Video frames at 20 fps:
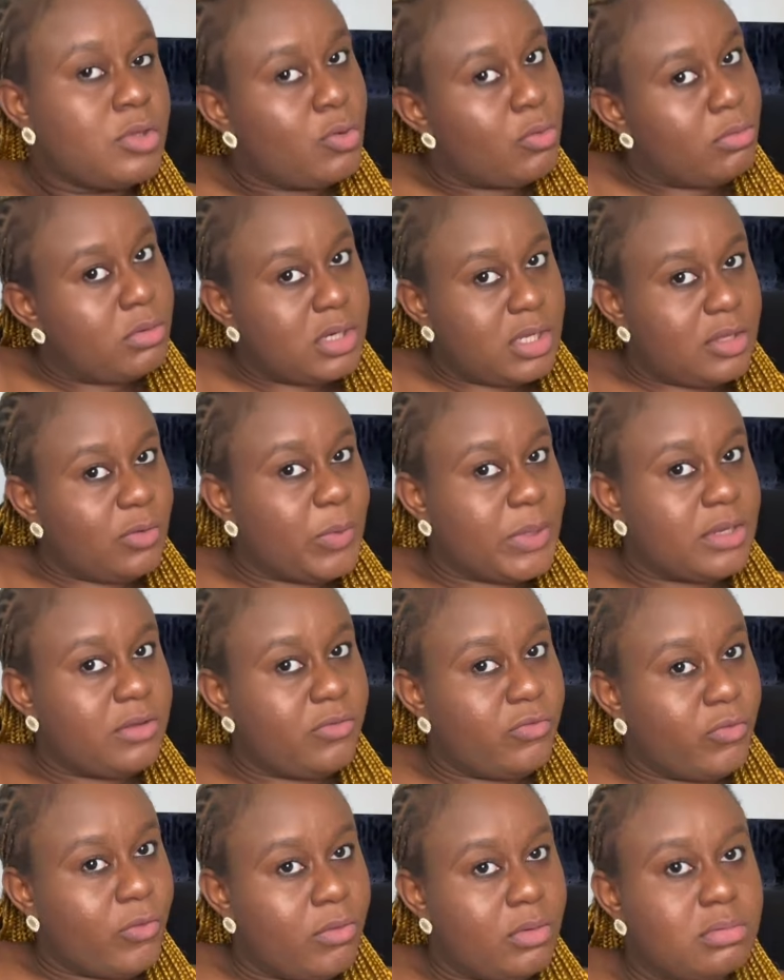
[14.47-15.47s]
what are you waiting
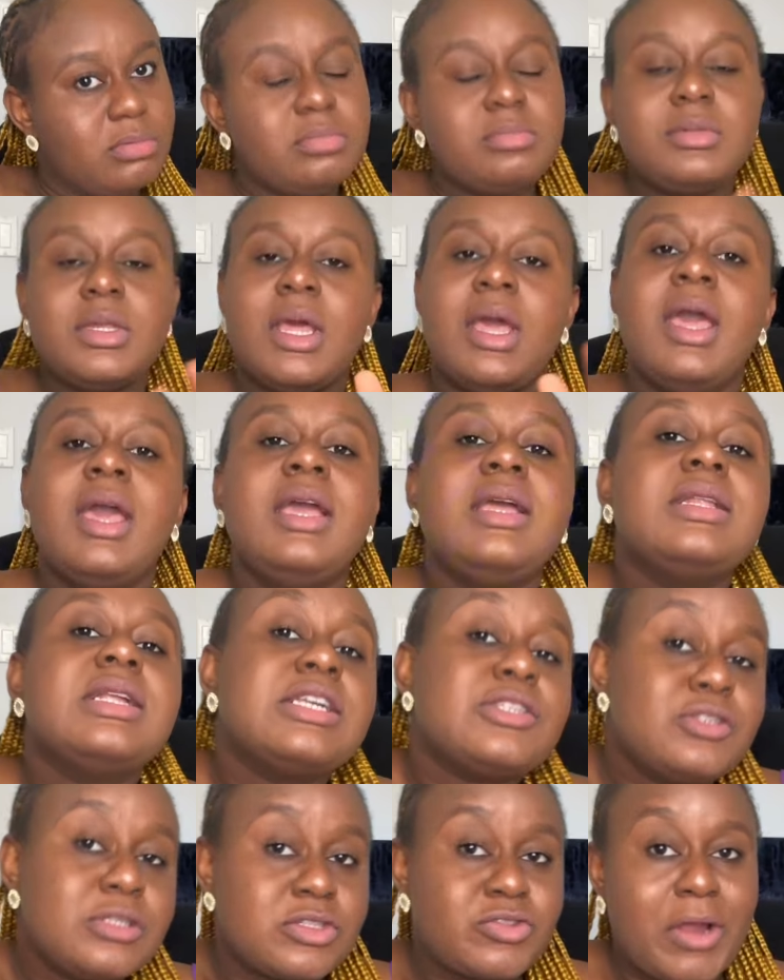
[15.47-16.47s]
for? Hit
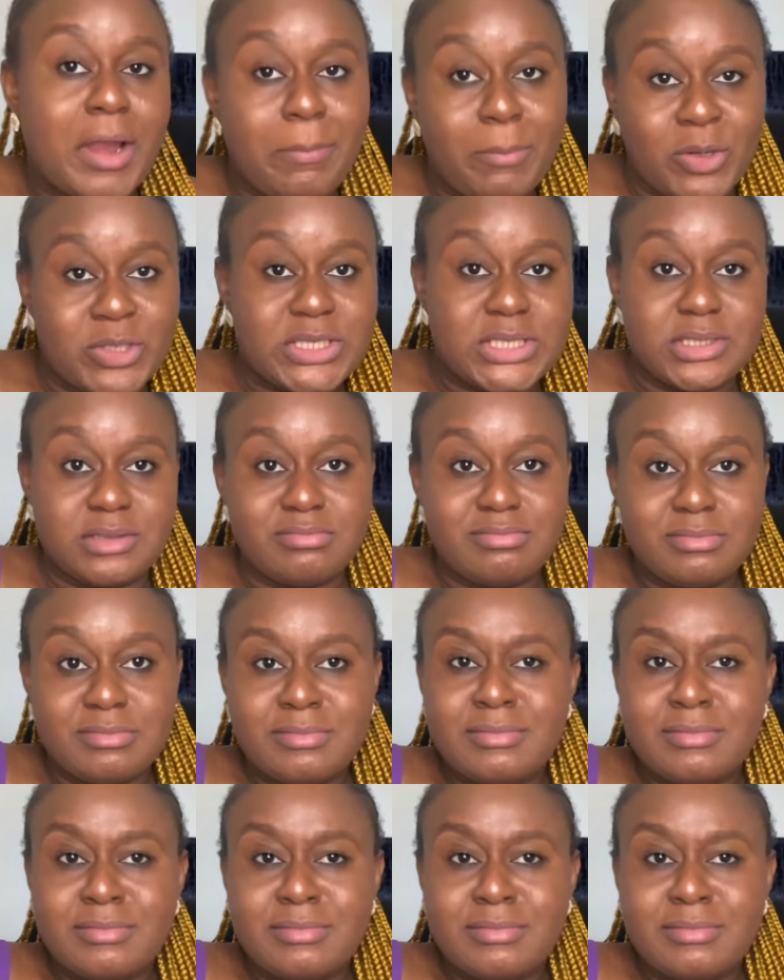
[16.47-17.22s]
that subscribe button.